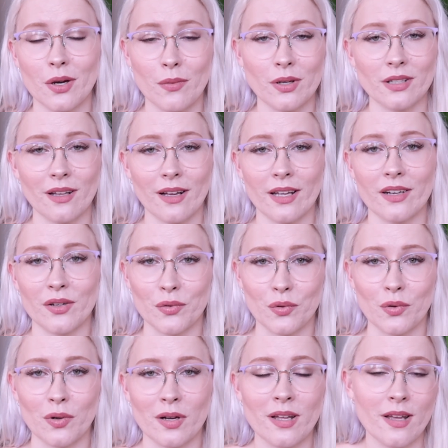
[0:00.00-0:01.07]
go online,
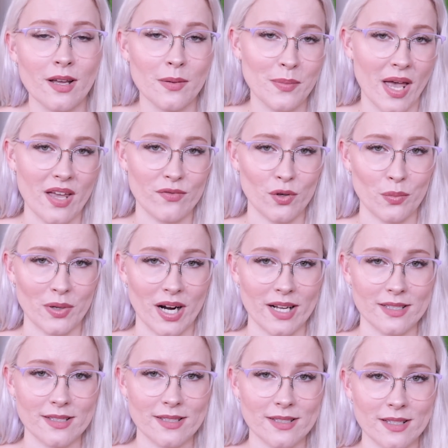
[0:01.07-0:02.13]
or pay full
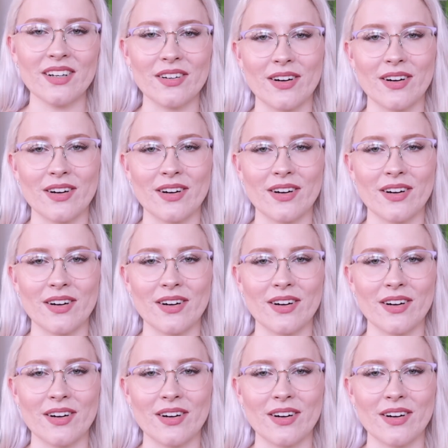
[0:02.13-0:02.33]
price.